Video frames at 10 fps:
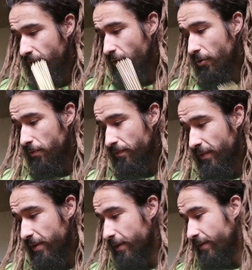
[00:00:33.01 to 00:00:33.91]
So
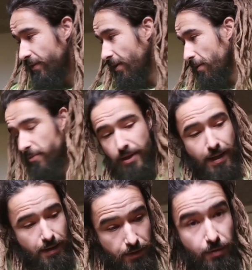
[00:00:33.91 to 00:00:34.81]
it's time
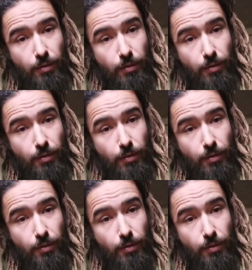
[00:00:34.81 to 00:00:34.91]
again